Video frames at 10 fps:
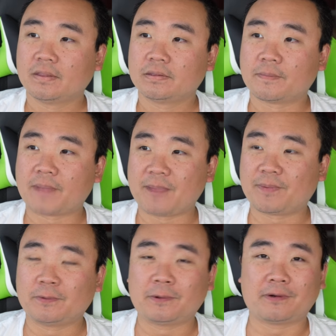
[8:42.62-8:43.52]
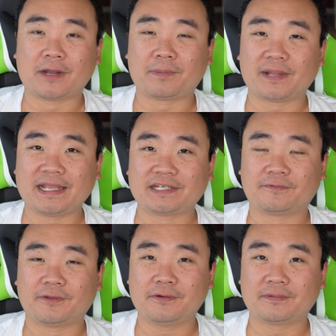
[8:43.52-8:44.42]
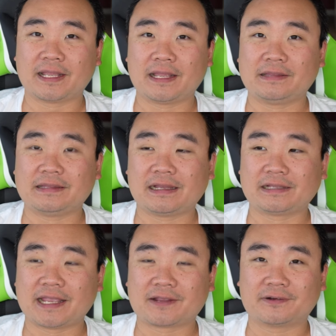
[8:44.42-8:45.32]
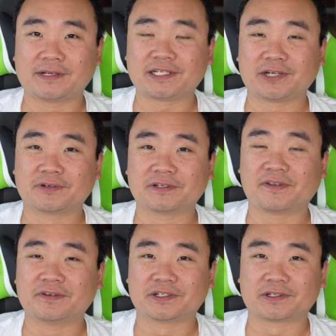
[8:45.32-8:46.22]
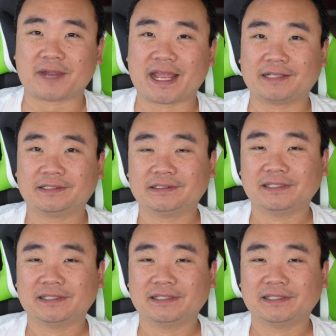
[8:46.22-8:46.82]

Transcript: The piper will uh, play its flute and uh, take all your children's futures away.